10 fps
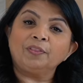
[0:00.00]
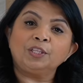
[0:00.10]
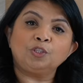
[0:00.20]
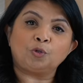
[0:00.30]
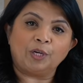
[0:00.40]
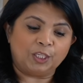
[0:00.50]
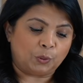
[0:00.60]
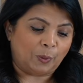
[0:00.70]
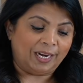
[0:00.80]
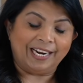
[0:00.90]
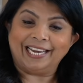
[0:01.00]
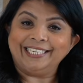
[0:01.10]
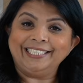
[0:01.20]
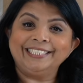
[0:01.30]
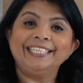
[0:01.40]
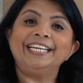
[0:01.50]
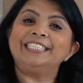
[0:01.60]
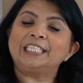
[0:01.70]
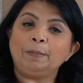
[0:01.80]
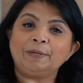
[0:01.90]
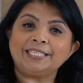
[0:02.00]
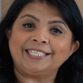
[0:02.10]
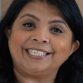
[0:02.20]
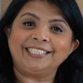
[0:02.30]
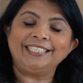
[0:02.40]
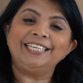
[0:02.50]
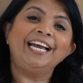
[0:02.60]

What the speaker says: that the tray is well lined, let's keep it aside